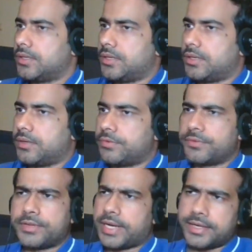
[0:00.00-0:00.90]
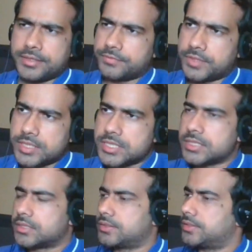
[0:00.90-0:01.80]
for a variety of
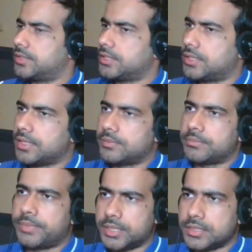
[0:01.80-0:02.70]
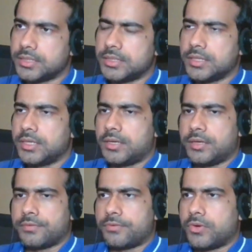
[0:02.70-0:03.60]
things. But
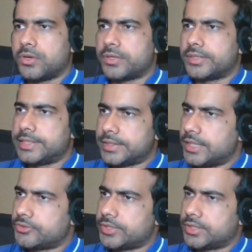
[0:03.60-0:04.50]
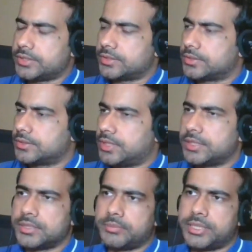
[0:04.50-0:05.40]
for retail traders,
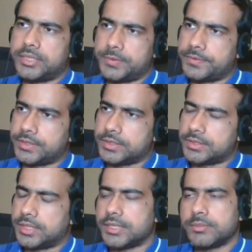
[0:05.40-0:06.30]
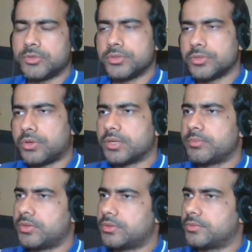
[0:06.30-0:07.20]
things are a bit different. And I'm going to talk
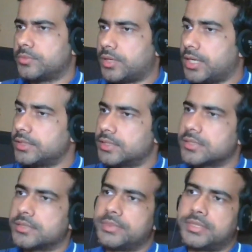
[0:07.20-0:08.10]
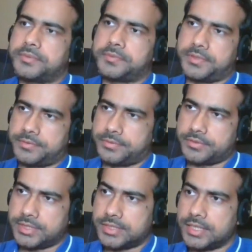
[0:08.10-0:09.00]
about why things are a bit different
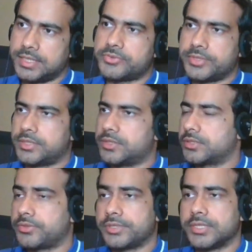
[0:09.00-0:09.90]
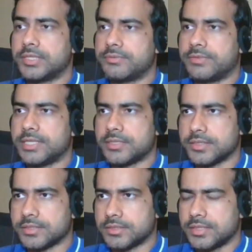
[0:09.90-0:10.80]
for retail traders or retail
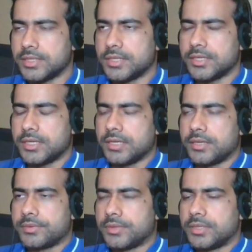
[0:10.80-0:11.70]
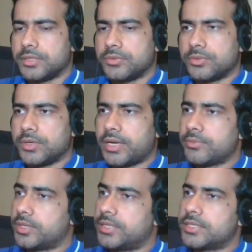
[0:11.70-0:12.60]
investors. You know, you will
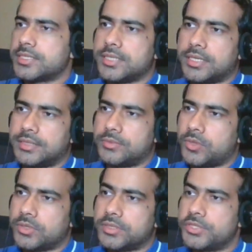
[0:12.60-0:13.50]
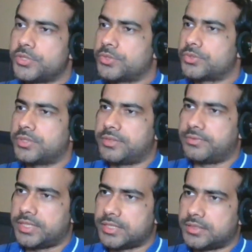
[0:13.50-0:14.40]
have to understand what the institutional
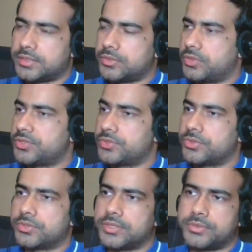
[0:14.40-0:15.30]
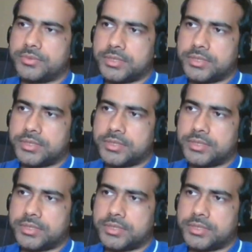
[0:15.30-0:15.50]
investors or institutional